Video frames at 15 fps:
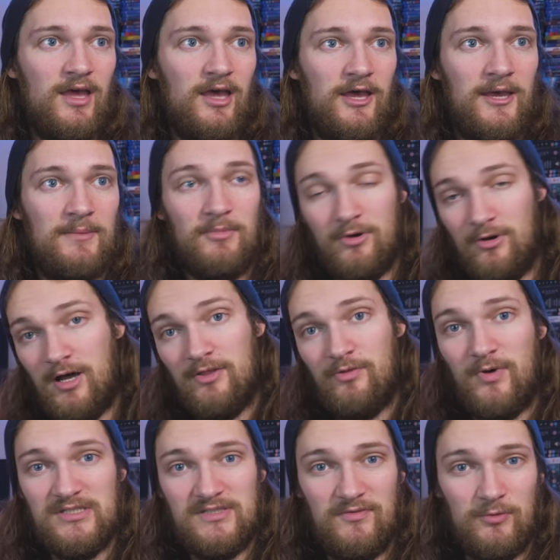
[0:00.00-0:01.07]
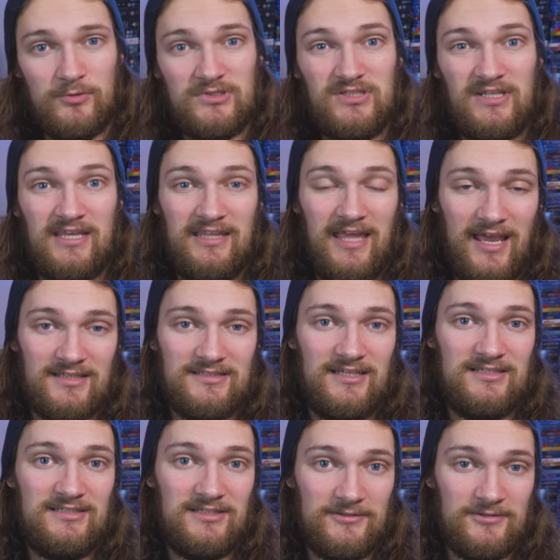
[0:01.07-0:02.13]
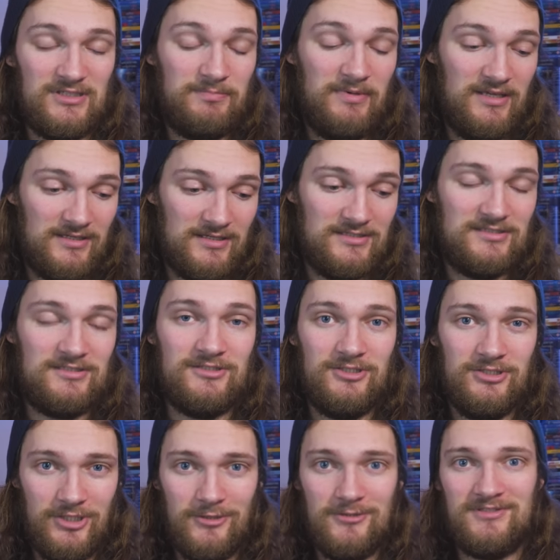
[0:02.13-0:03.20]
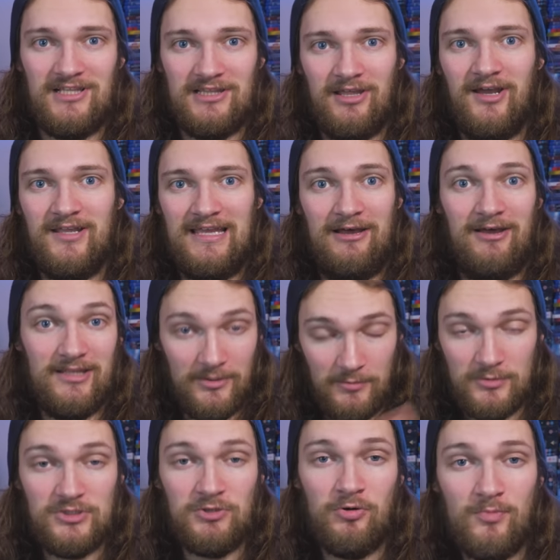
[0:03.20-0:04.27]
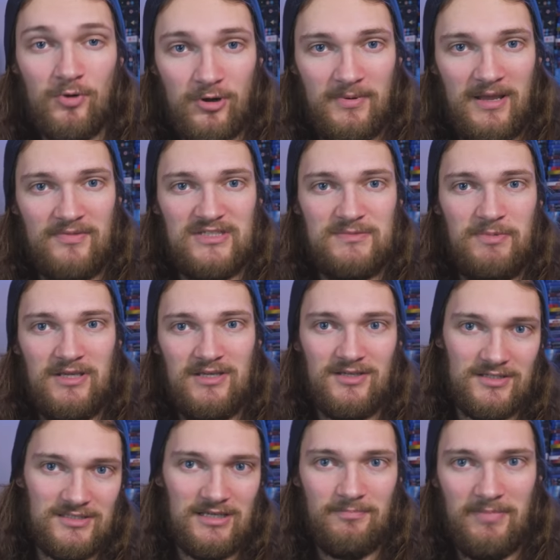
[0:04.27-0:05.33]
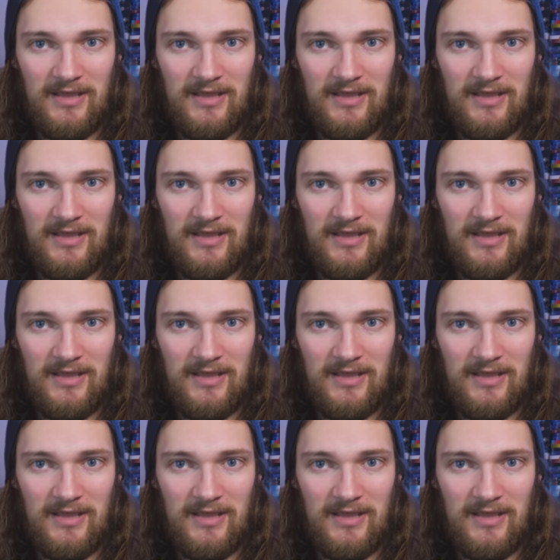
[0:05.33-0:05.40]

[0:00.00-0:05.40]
Um, otherwise, if you want to connect external speakers, use the line out. And I will talk more about the speakers a